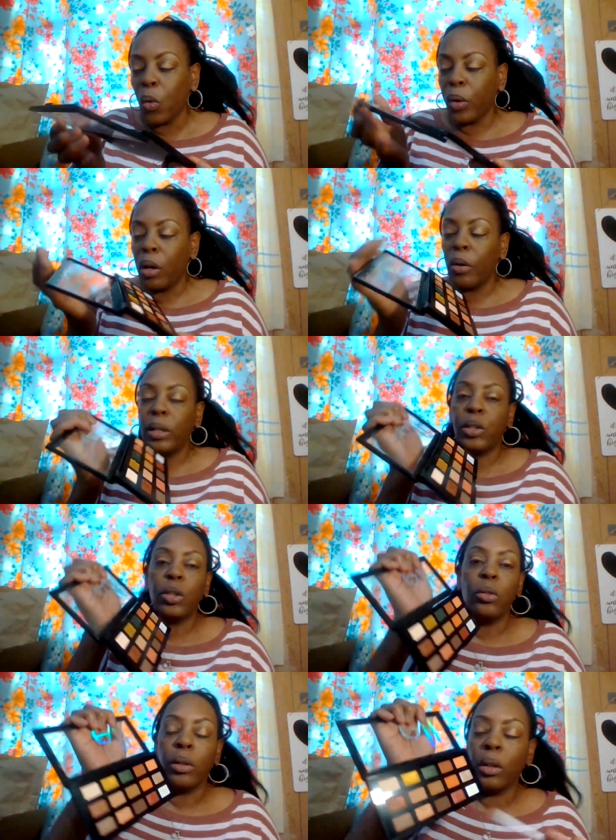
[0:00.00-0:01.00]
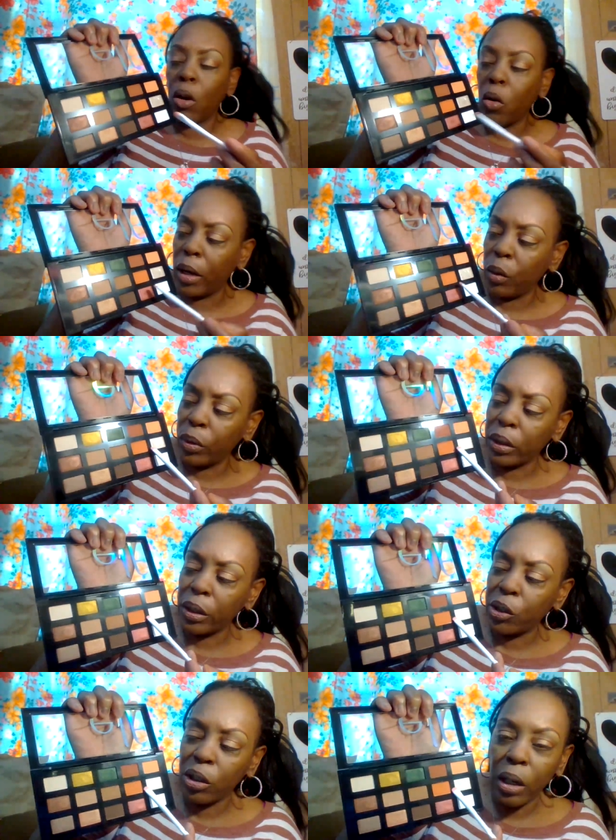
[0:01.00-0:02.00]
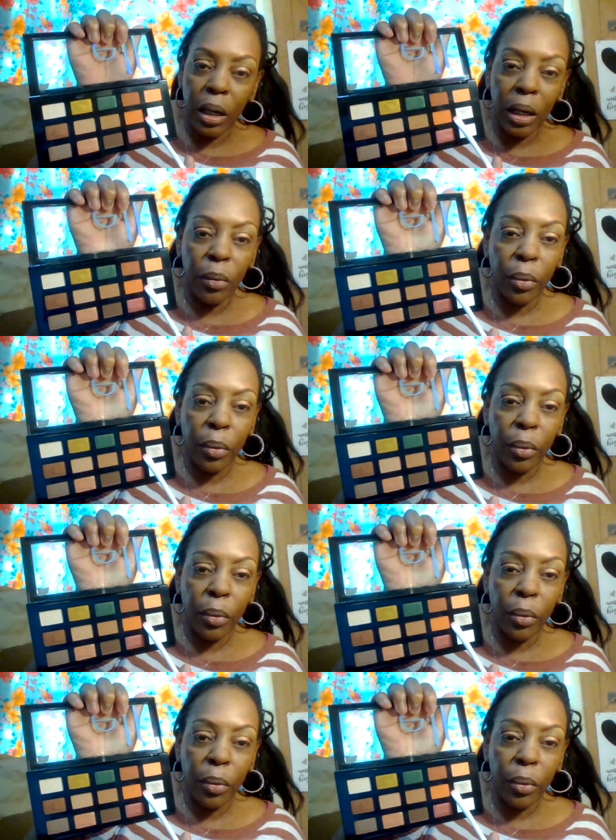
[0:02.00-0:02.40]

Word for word: we're going to go in with this shade